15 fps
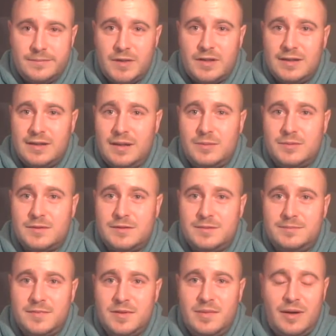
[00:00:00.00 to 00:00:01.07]
I think that
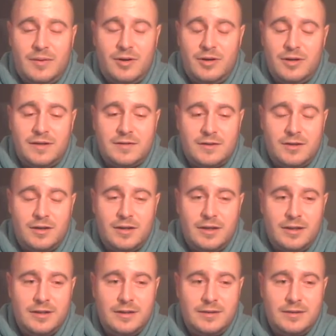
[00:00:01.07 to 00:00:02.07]
one's about all it's got.